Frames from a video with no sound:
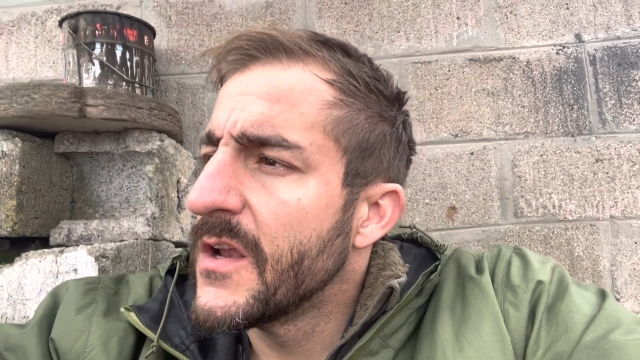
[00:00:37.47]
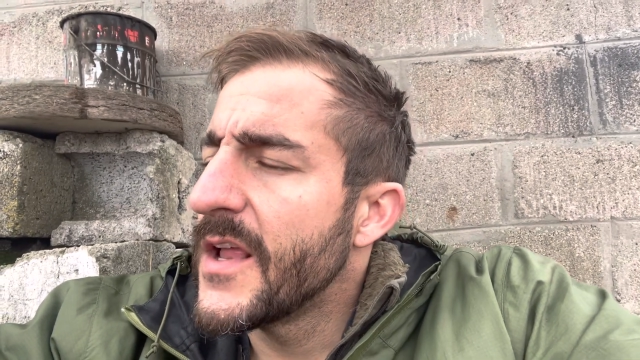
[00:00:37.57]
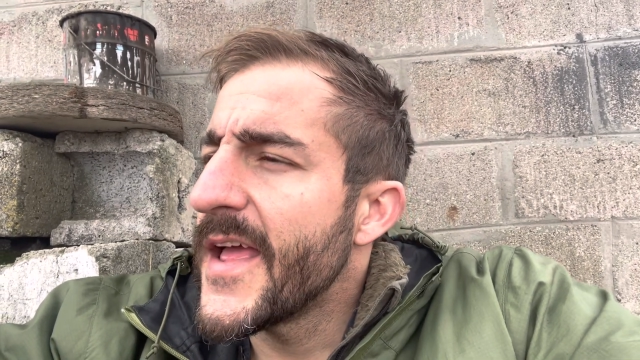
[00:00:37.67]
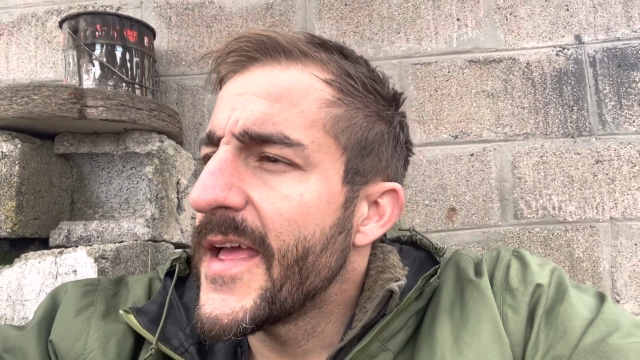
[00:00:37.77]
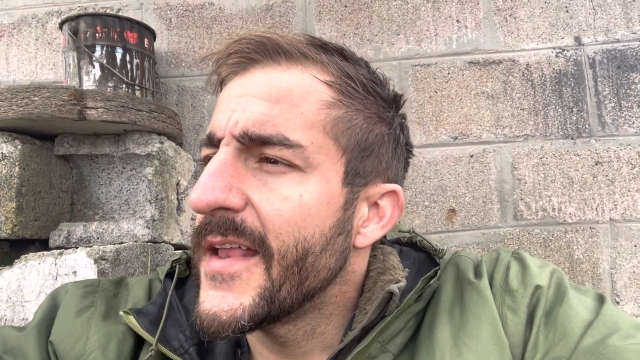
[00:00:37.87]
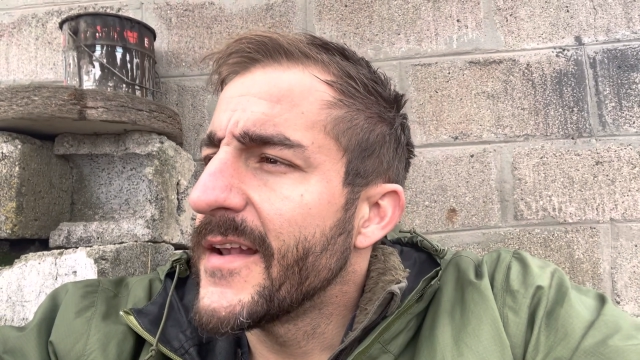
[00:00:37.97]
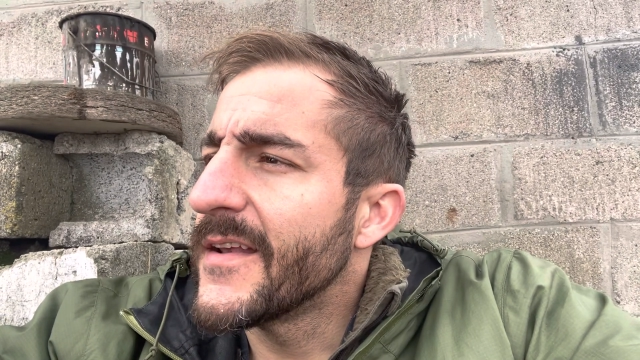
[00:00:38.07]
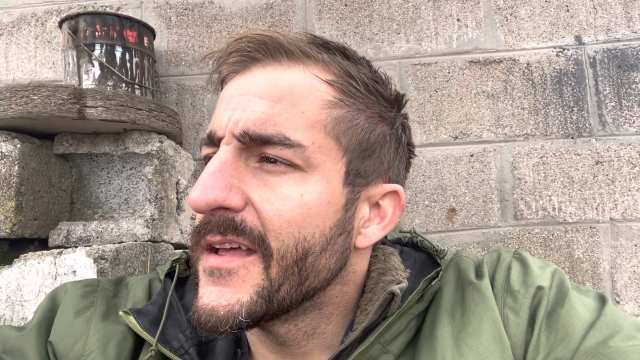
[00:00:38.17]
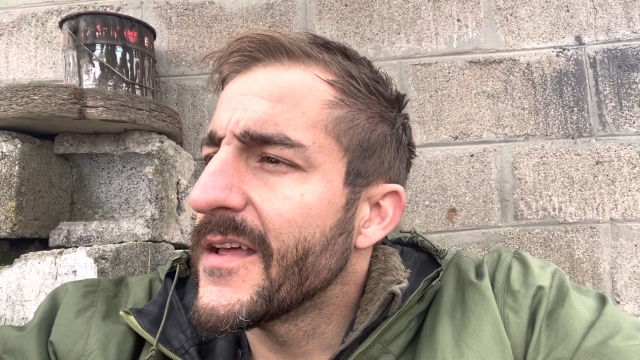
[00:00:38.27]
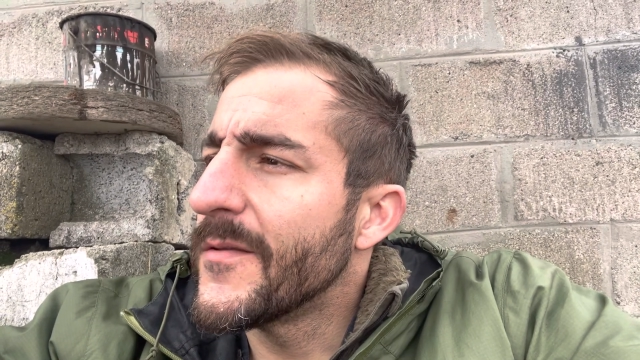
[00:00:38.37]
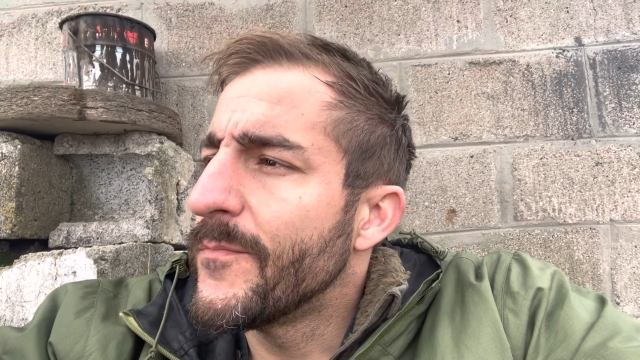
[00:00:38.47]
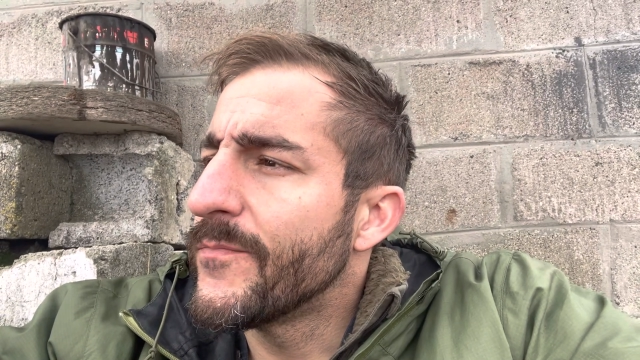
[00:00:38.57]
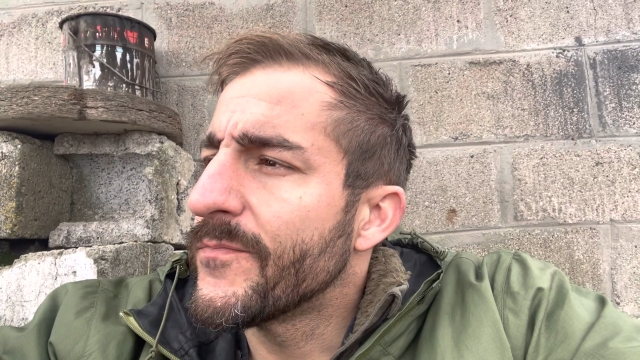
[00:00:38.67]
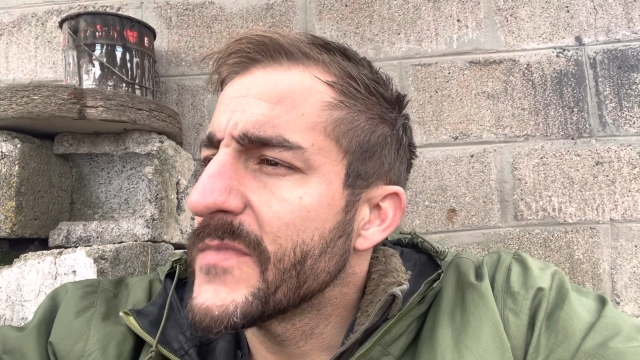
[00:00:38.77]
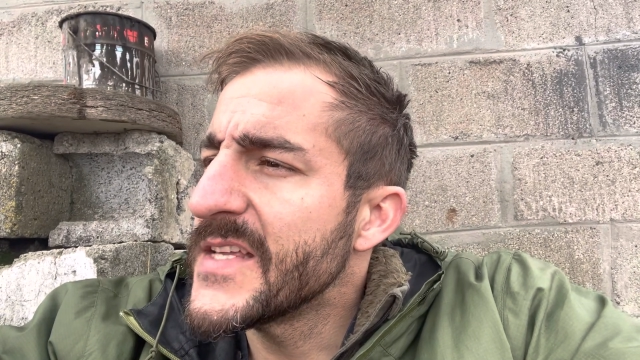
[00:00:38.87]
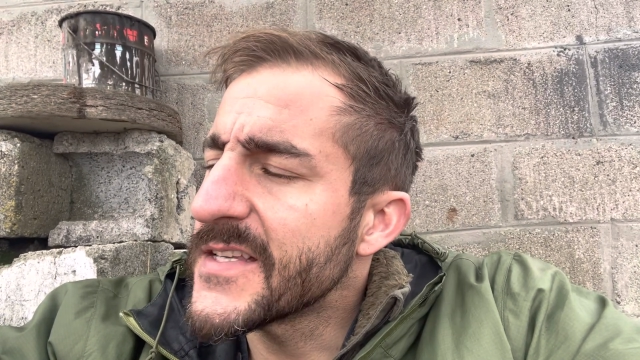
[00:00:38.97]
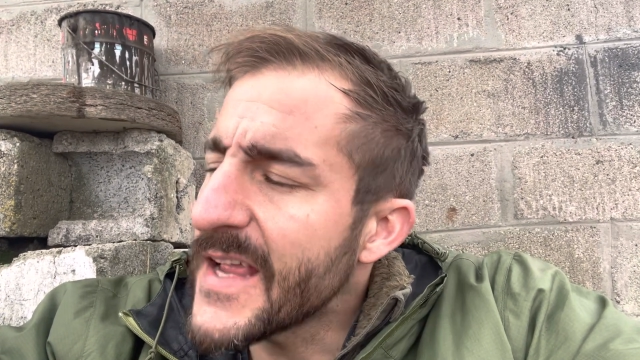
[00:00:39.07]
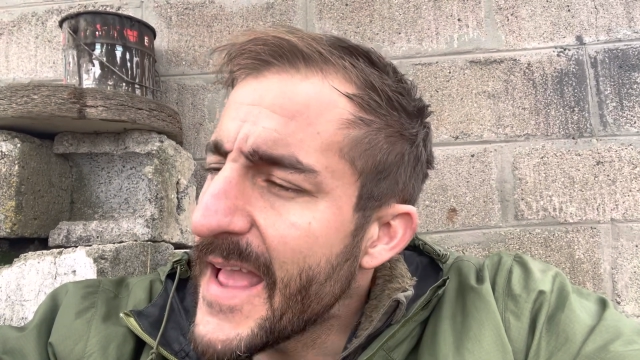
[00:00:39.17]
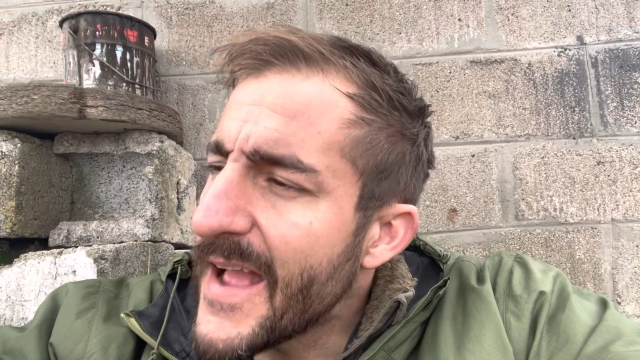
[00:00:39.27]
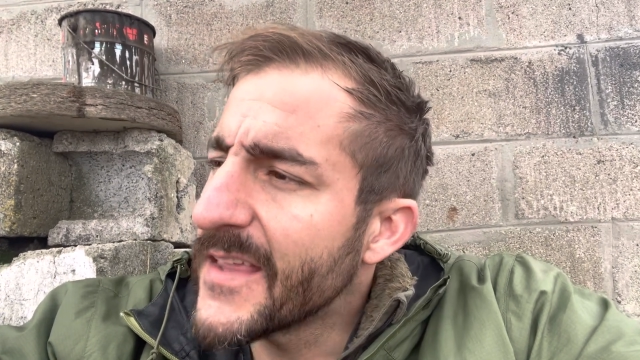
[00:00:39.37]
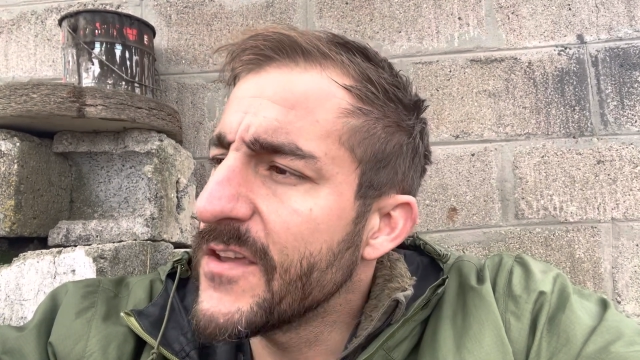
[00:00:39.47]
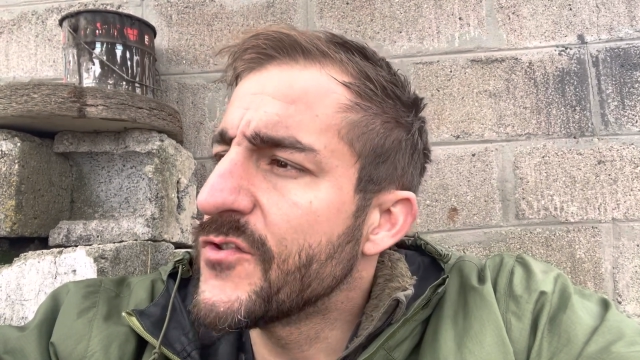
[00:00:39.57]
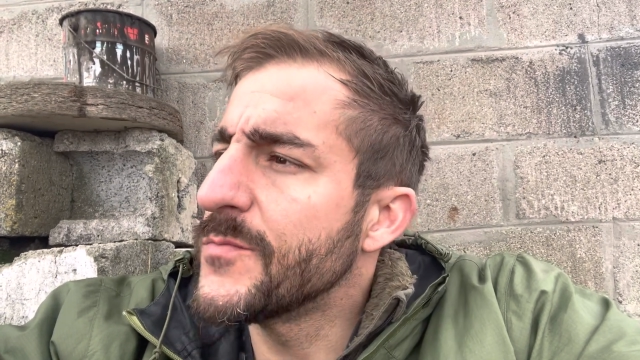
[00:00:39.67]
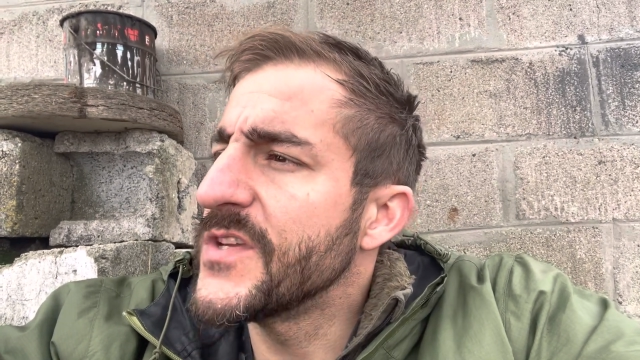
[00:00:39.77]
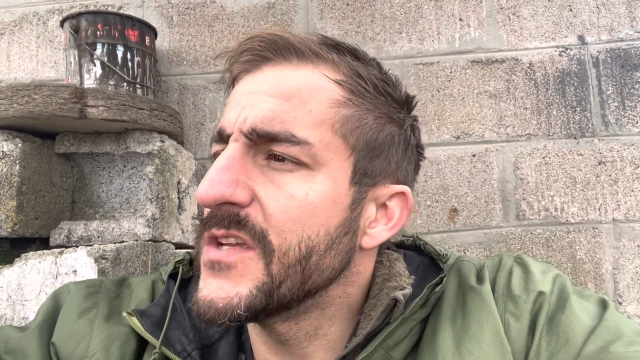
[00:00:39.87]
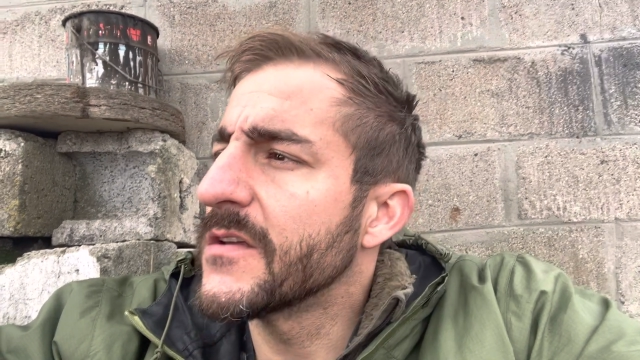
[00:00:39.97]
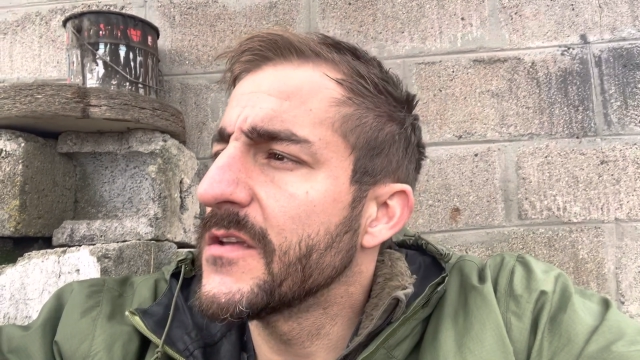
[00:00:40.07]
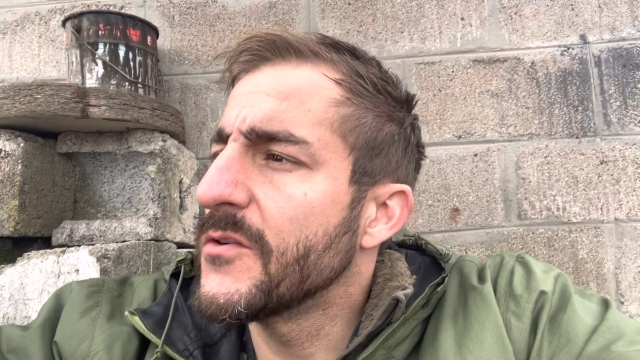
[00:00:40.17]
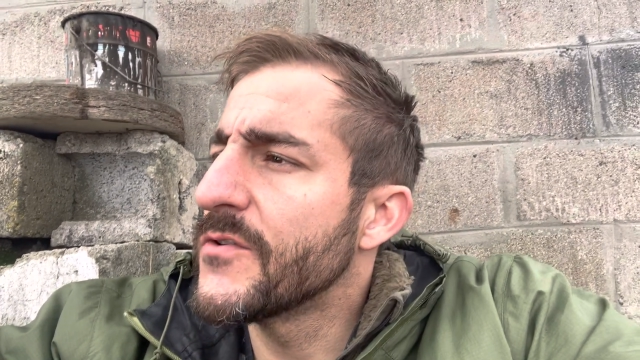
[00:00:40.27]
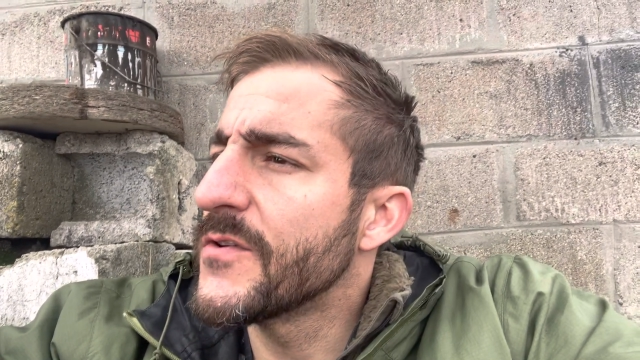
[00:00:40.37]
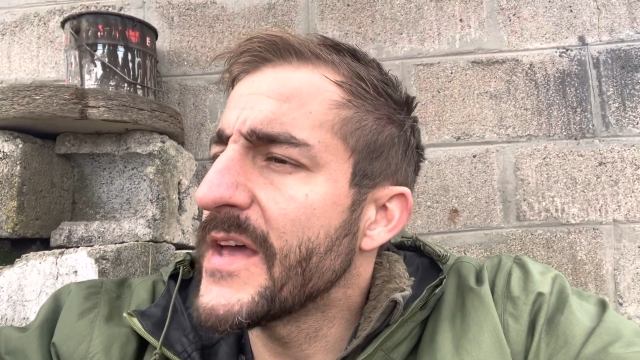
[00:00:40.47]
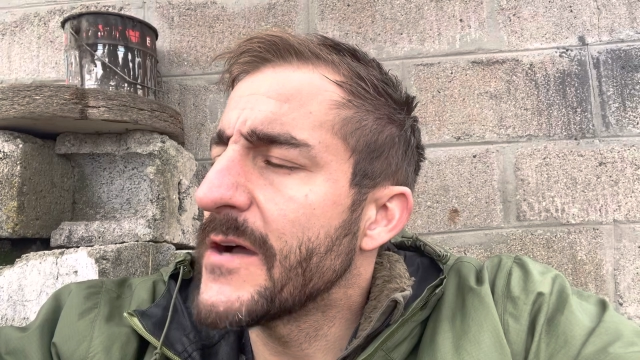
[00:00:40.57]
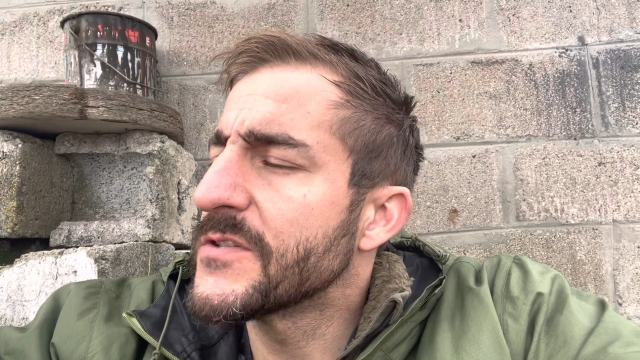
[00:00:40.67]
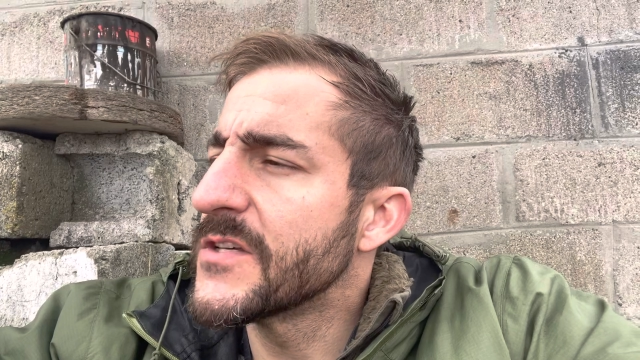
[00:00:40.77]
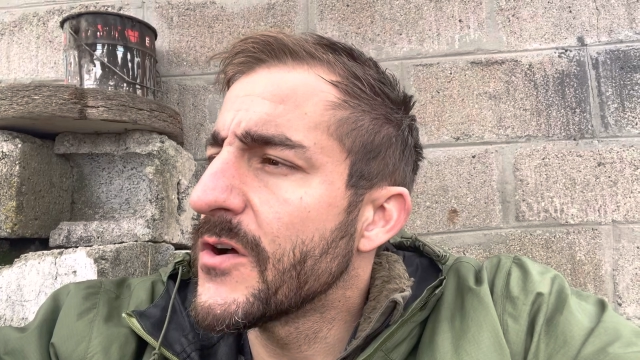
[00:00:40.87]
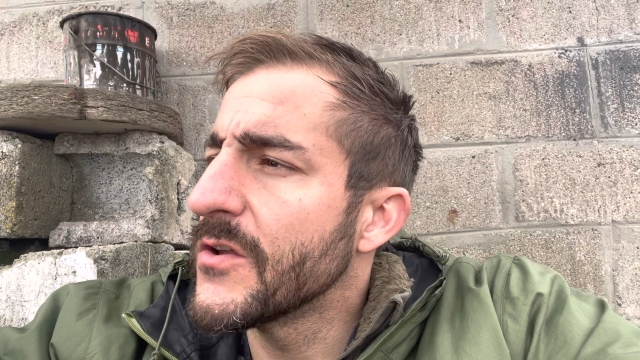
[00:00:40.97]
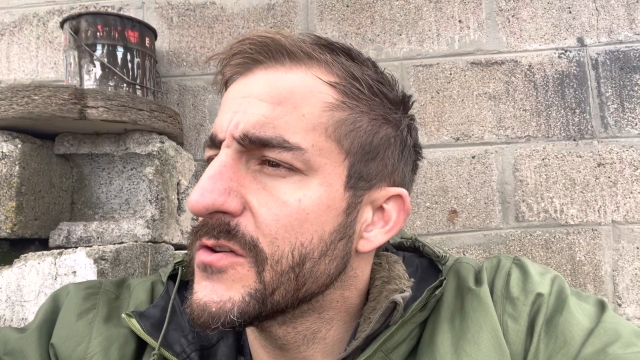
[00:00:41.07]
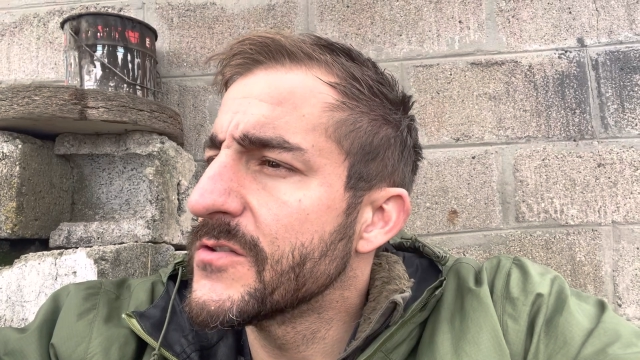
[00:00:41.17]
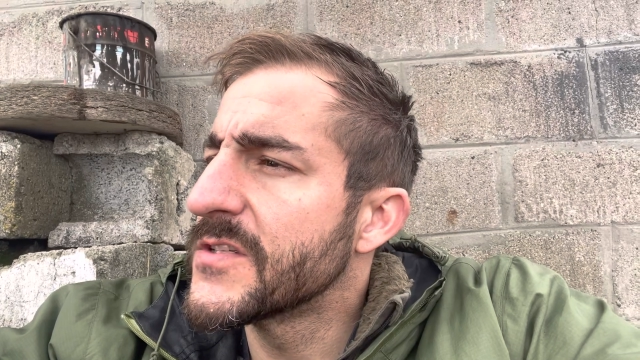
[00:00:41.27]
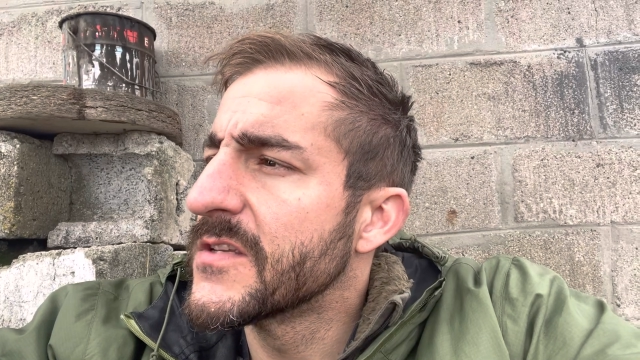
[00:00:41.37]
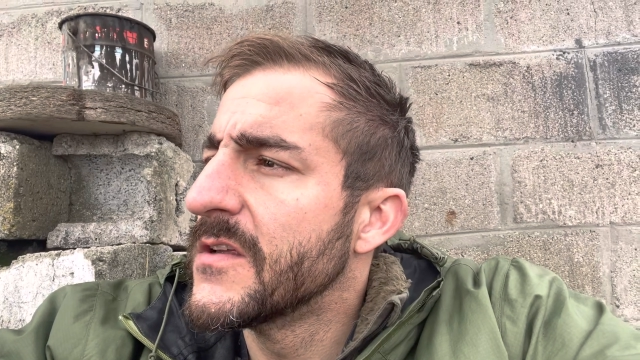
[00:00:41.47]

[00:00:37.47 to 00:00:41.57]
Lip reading: and he says, I can't give them to you, you know, they're $1,000